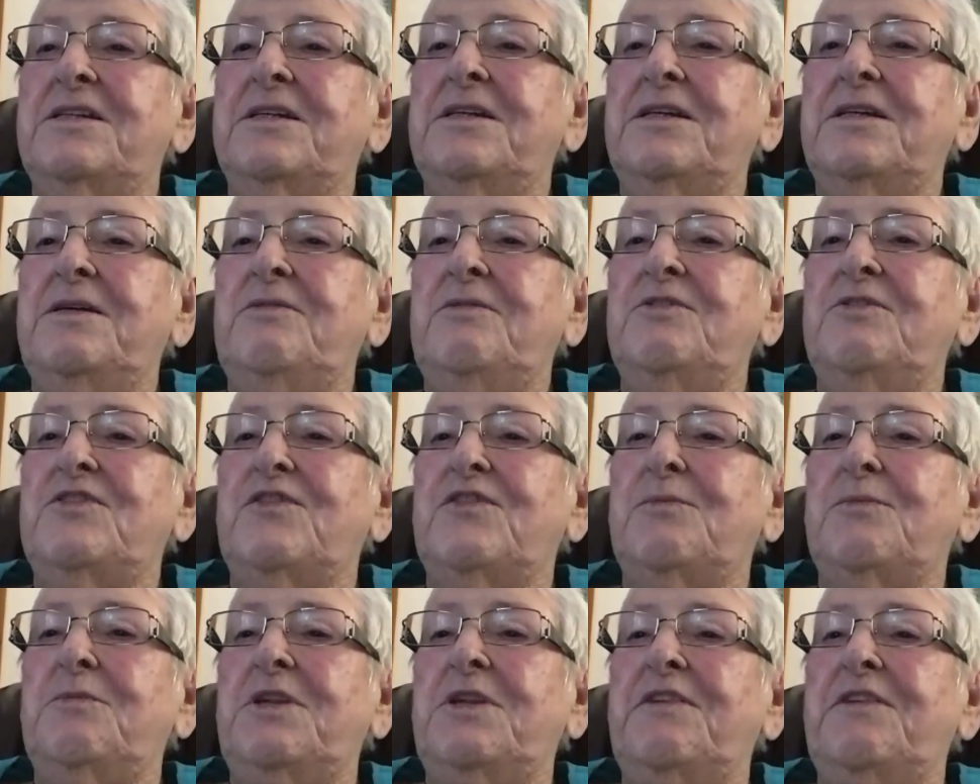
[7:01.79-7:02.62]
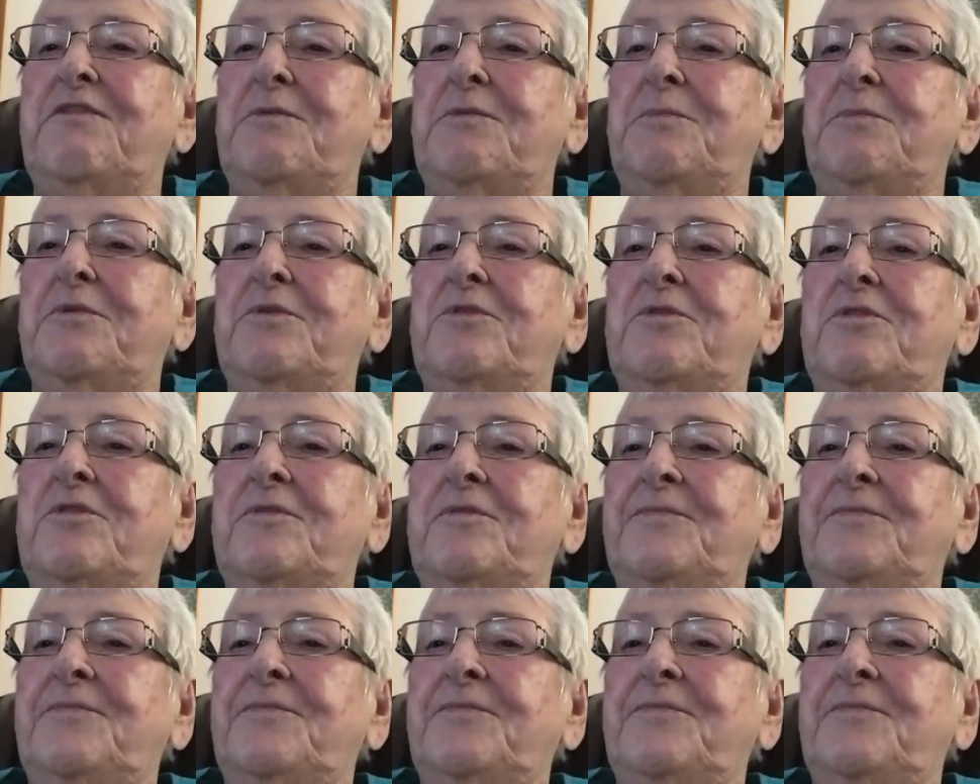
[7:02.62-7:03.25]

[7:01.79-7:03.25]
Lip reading: He was from Liverpool.